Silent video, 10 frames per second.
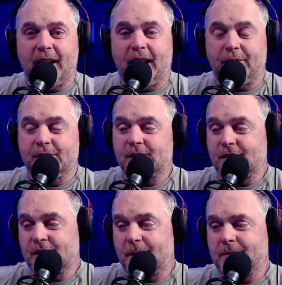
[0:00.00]
office,
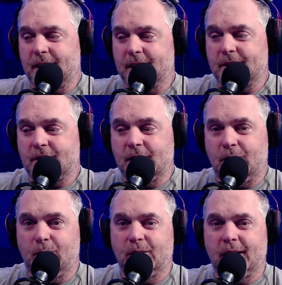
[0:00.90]
except that it's
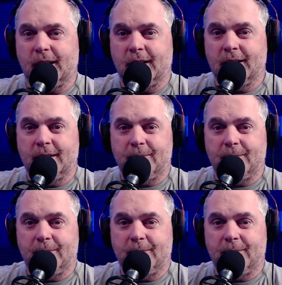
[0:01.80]
only,